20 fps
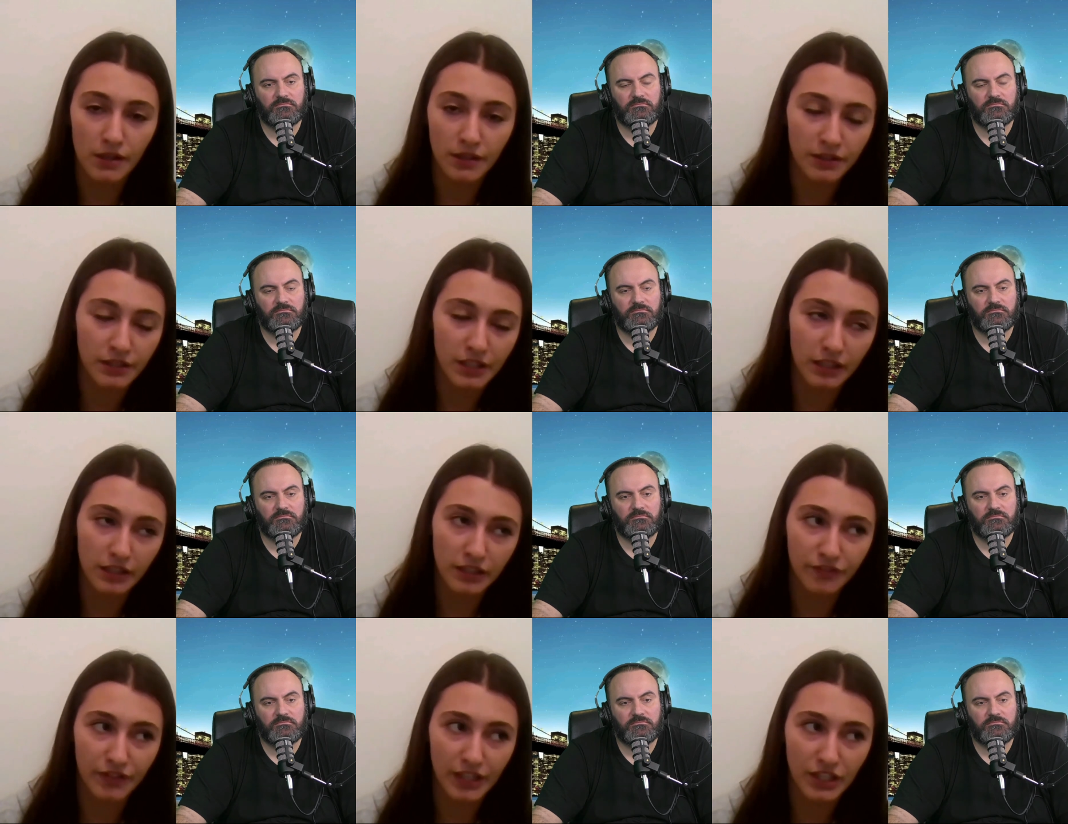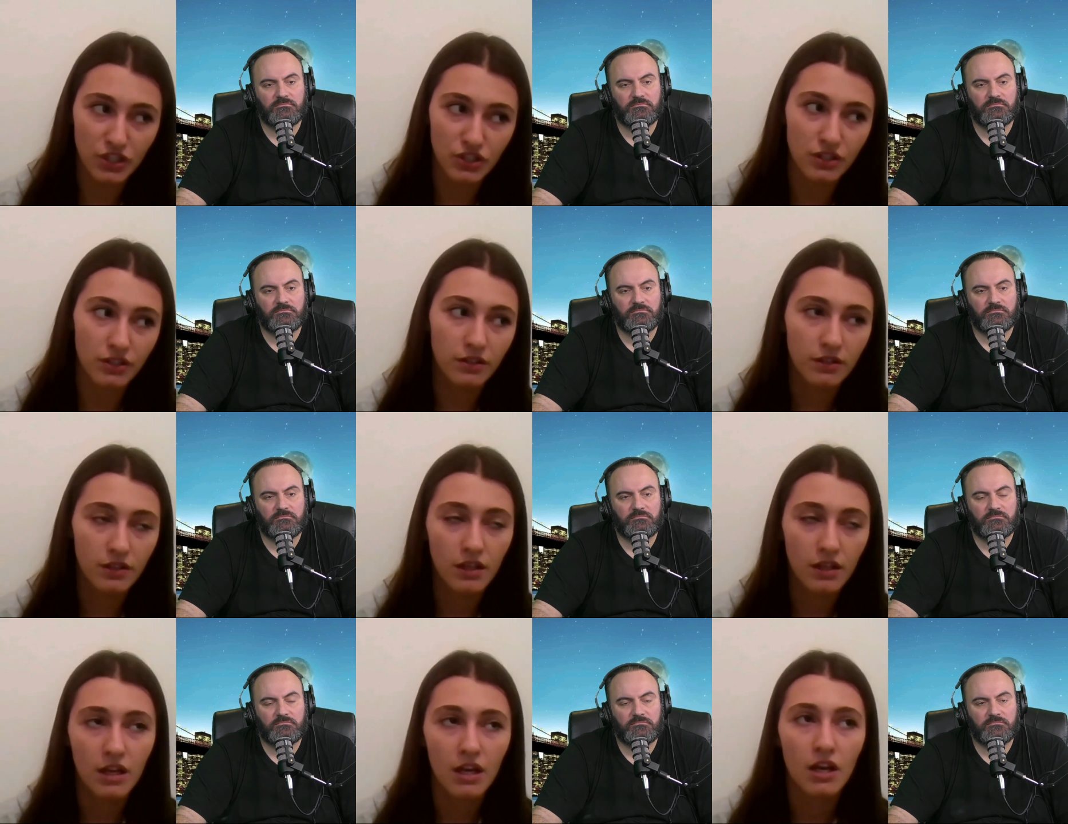Speaker 1: and elevation.
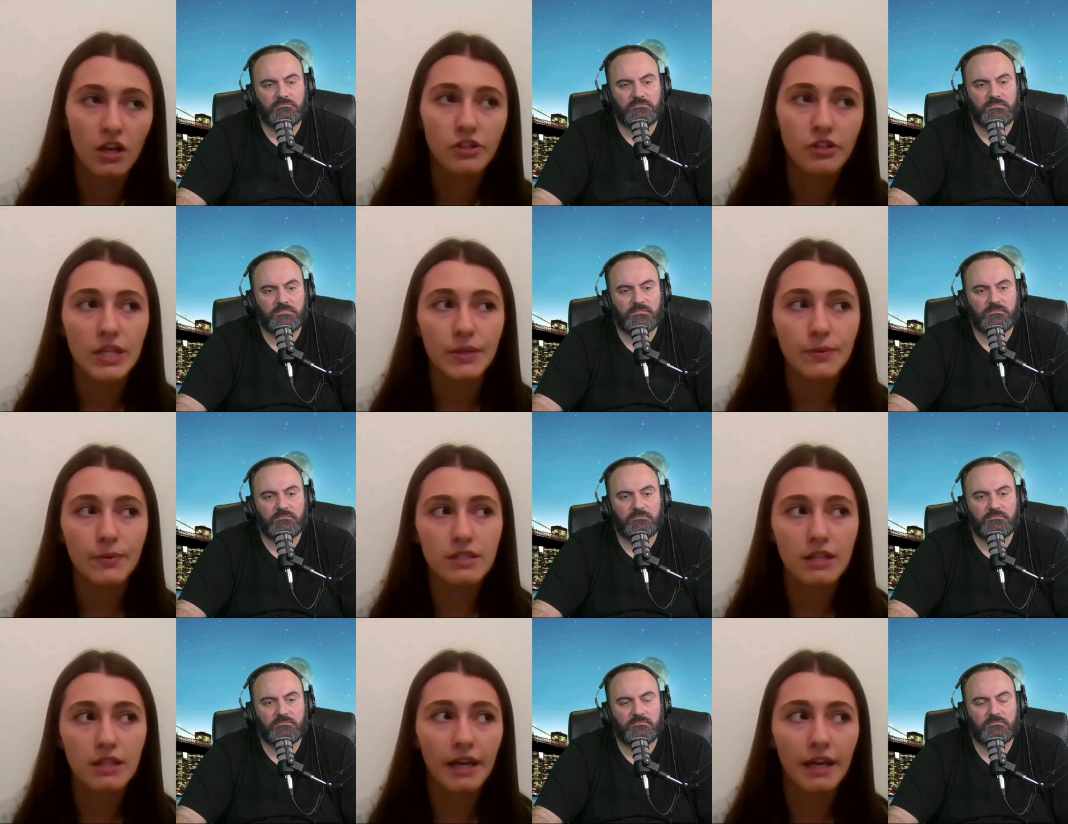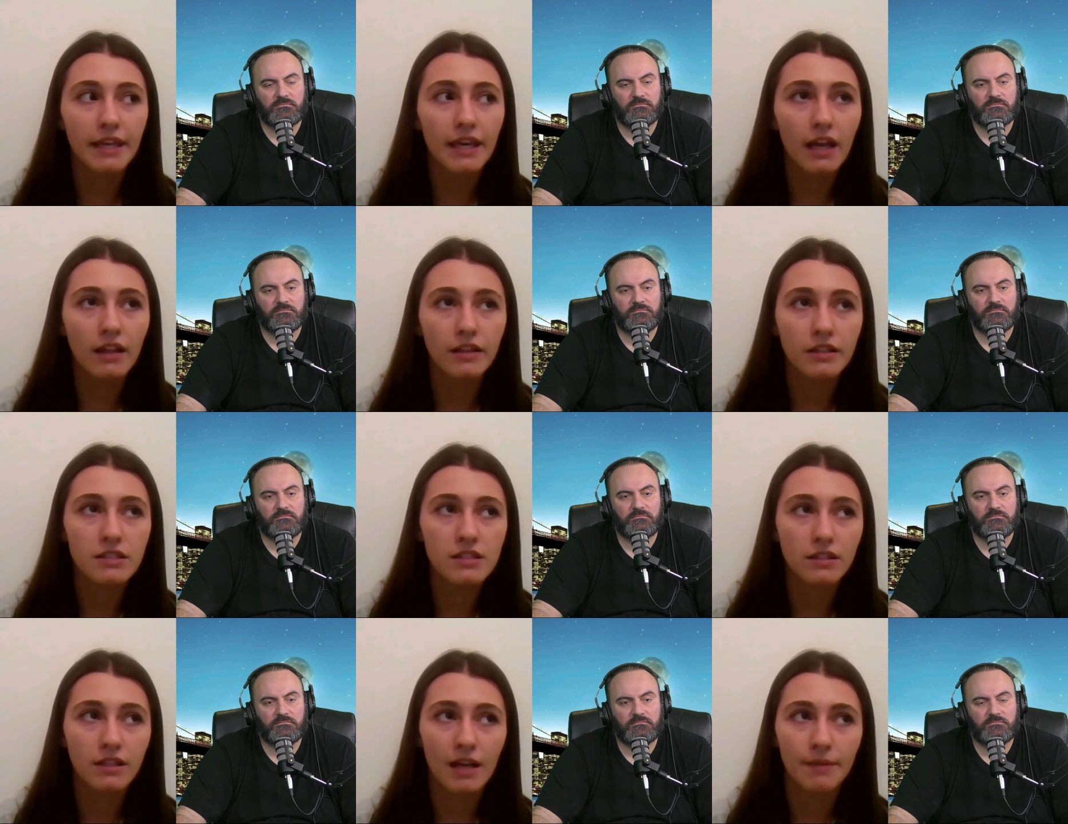So he was like, yeah,
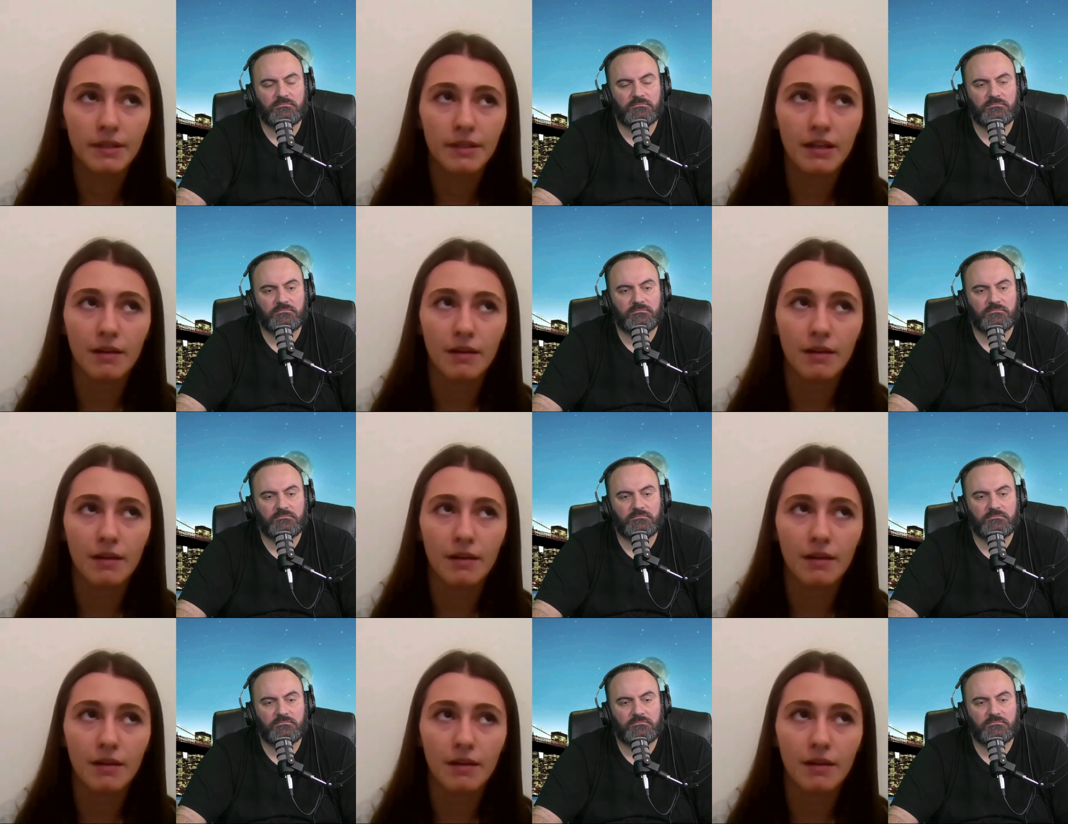let's climb